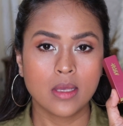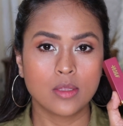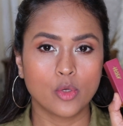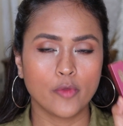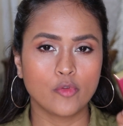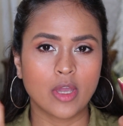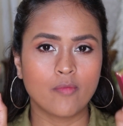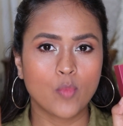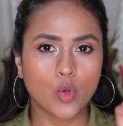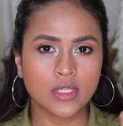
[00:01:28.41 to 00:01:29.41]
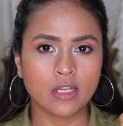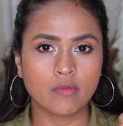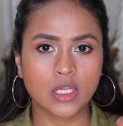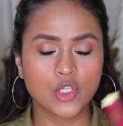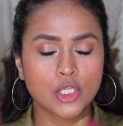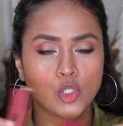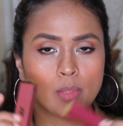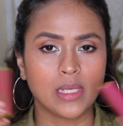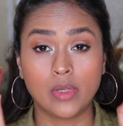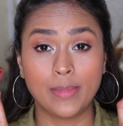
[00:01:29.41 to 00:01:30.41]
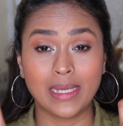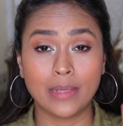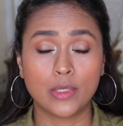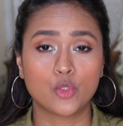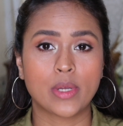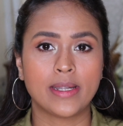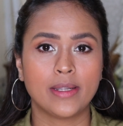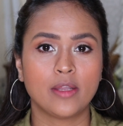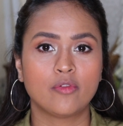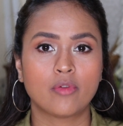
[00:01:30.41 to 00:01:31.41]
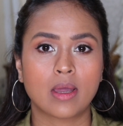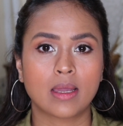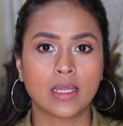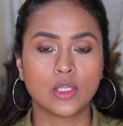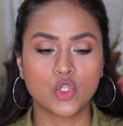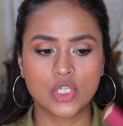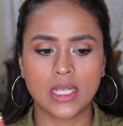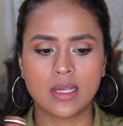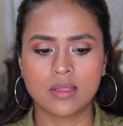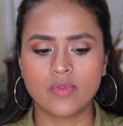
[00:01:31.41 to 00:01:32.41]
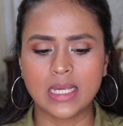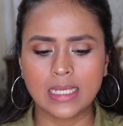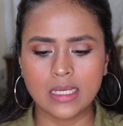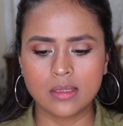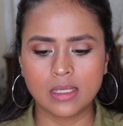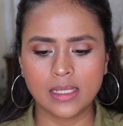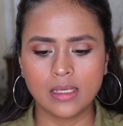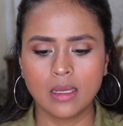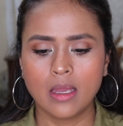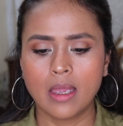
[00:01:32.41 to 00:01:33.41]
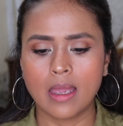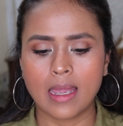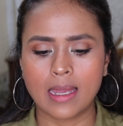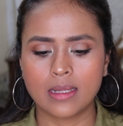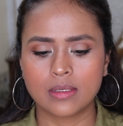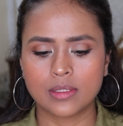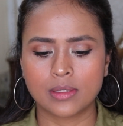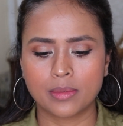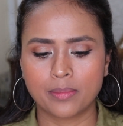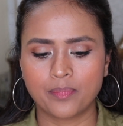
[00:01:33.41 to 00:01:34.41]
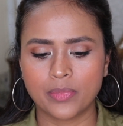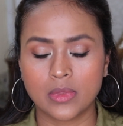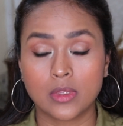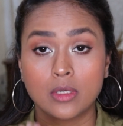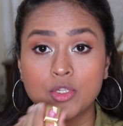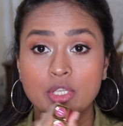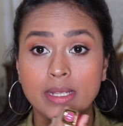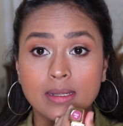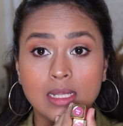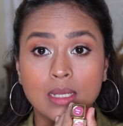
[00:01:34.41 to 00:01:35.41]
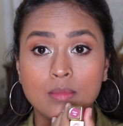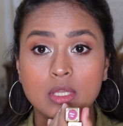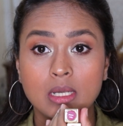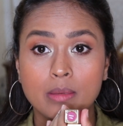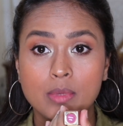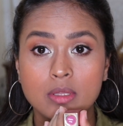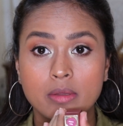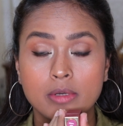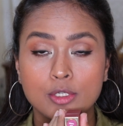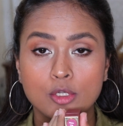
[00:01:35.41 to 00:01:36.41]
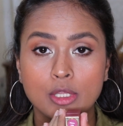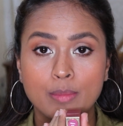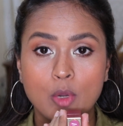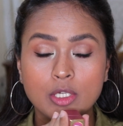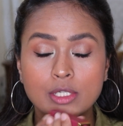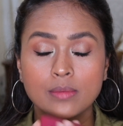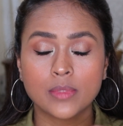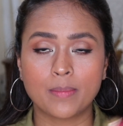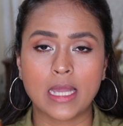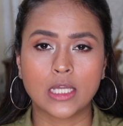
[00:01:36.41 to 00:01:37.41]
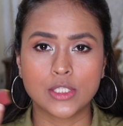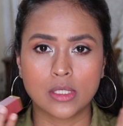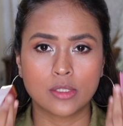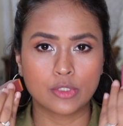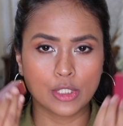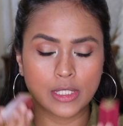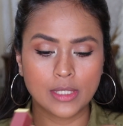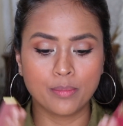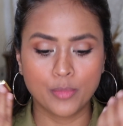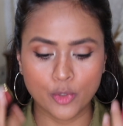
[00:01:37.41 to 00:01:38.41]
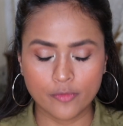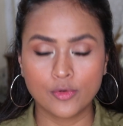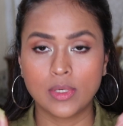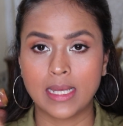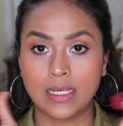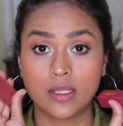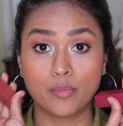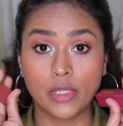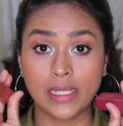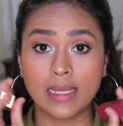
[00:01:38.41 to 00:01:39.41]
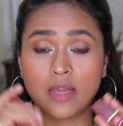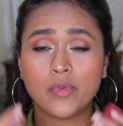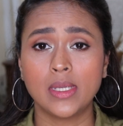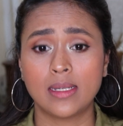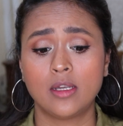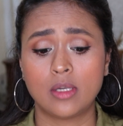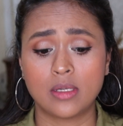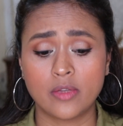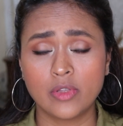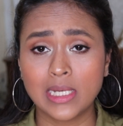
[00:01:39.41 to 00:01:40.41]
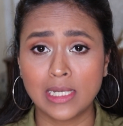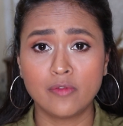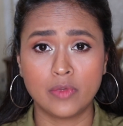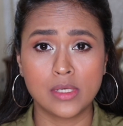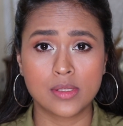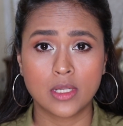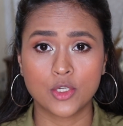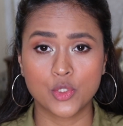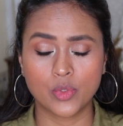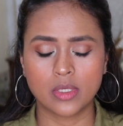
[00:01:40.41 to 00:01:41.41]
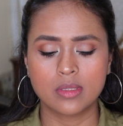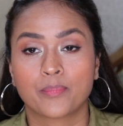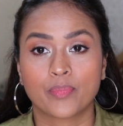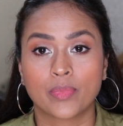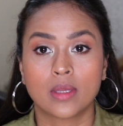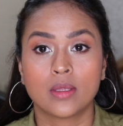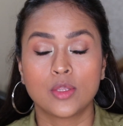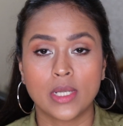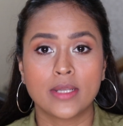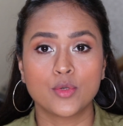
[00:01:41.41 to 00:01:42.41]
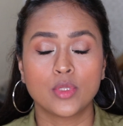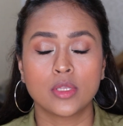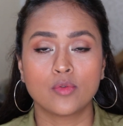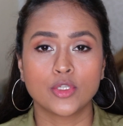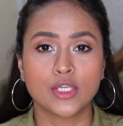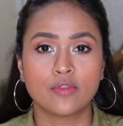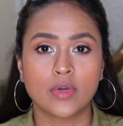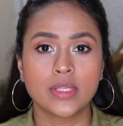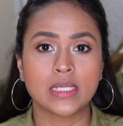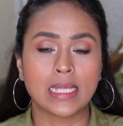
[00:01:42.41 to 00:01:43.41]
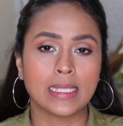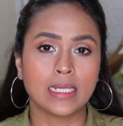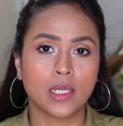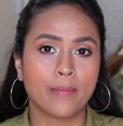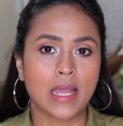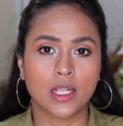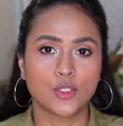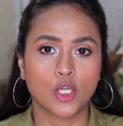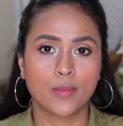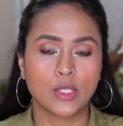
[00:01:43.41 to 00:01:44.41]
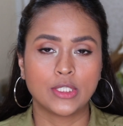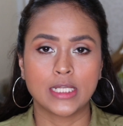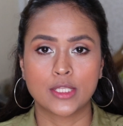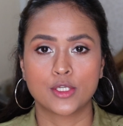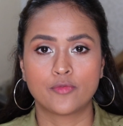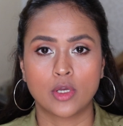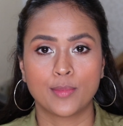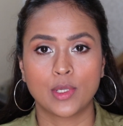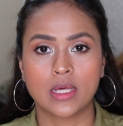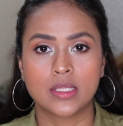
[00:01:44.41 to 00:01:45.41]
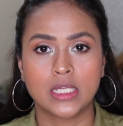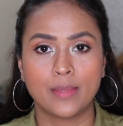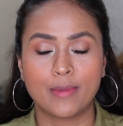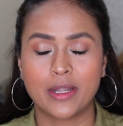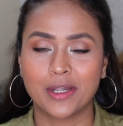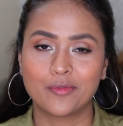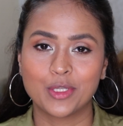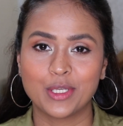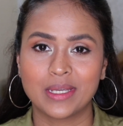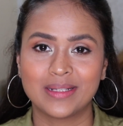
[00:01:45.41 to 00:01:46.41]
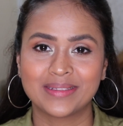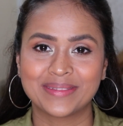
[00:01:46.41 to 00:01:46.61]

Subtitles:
So if you have more than one shade, you will be able to identify the shades very easily, and the shade names and numbers are written on the bottom. The packaging is really beautiful and it's pretty heavy and it definitely feels luxurious. So let's do the swatches first and then come back and talk about the texture, formula, staying power and everything else.